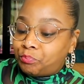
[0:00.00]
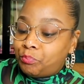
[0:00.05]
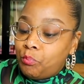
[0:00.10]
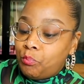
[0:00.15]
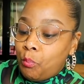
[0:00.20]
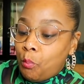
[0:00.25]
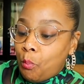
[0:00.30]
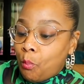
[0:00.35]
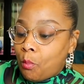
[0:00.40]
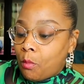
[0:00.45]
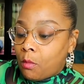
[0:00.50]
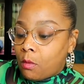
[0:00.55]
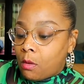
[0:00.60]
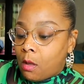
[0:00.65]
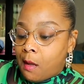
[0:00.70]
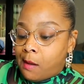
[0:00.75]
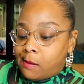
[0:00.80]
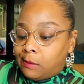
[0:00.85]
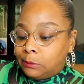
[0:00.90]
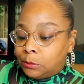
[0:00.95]
I'm
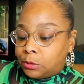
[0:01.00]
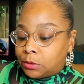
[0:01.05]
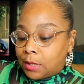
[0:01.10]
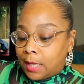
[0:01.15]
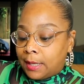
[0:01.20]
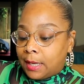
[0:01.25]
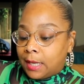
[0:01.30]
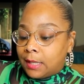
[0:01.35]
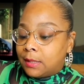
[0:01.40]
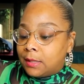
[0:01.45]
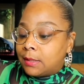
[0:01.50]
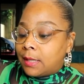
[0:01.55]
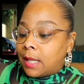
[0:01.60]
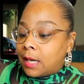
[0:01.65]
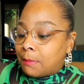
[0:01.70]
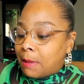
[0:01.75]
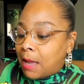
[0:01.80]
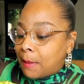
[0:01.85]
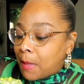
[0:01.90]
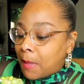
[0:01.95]
trying to get this
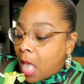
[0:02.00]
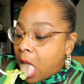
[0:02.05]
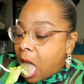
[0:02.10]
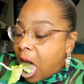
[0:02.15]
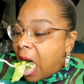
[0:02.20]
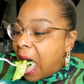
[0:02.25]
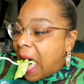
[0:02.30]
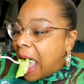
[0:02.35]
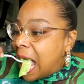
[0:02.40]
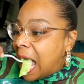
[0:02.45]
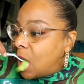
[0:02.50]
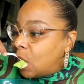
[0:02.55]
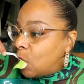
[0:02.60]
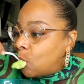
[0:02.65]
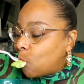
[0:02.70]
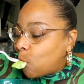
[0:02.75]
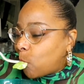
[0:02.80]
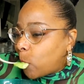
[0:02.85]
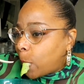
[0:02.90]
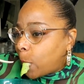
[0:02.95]
edamame.
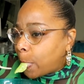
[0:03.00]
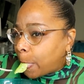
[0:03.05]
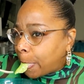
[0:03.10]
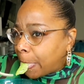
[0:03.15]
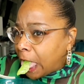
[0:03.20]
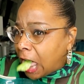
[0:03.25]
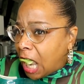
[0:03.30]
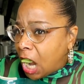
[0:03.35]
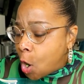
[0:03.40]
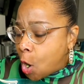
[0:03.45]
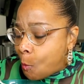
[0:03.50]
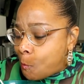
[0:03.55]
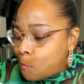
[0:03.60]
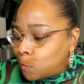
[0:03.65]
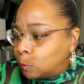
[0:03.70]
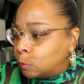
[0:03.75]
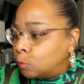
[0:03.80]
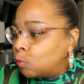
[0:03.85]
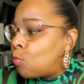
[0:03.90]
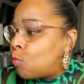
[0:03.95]

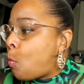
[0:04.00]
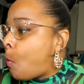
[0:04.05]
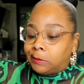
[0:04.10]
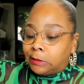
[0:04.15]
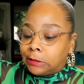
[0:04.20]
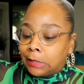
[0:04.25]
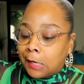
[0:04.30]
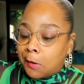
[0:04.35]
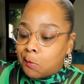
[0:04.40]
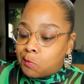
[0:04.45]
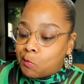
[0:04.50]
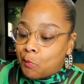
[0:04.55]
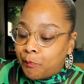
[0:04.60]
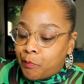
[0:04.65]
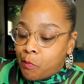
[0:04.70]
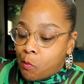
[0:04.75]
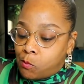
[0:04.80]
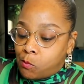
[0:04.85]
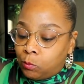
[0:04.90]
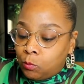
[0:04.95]
Mm. Alright.
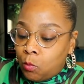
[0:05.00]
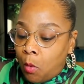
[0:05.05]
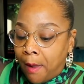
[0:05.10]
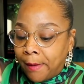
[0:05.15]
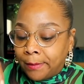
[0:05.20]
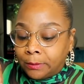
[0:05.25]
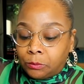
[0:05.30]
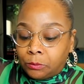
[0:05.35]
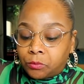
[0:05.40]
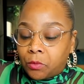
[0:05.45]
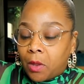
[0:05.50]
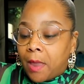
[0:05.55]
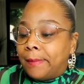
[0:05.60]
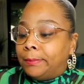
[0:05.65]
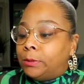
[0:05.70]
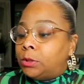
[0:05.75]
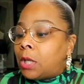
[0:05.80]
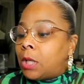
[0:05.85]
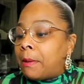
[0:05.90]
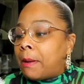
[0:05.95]

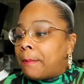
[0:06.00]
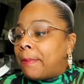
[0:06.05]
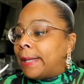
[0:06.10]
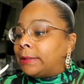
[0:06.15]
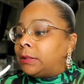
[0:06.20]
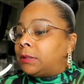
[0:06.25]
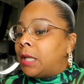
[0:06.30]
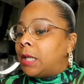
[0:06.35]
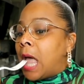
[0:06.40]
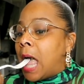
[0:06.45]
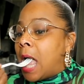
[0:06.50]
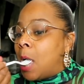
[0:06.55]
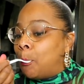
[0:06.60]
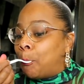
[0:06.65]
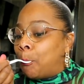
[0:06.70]
Let me try my pasta.